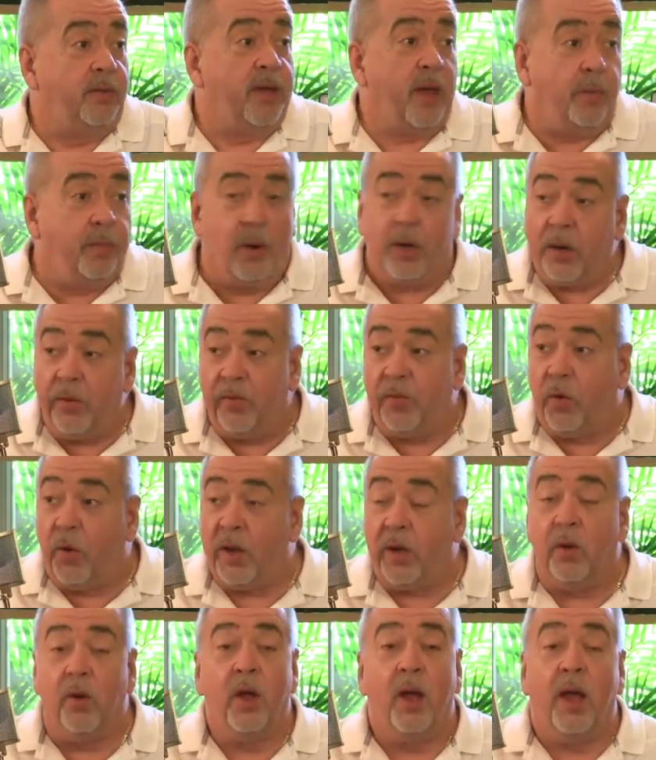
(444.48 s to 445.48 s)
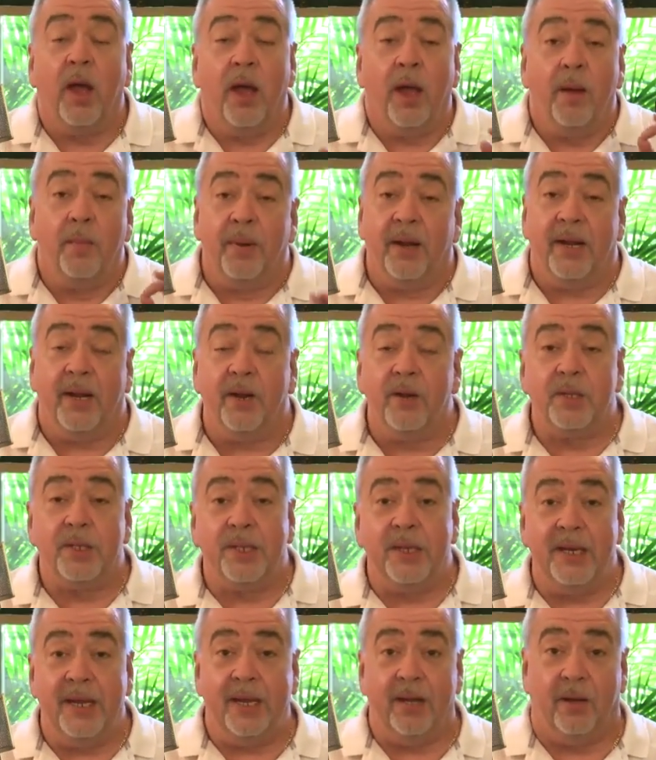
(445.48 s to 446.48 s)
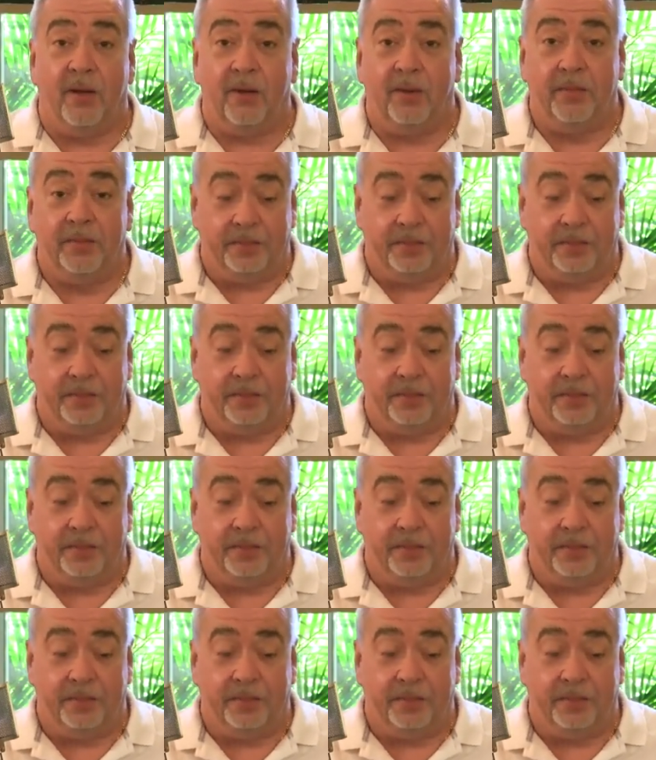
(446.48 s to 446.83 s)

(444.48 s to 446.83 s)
They'll book it for you. But here's the deal.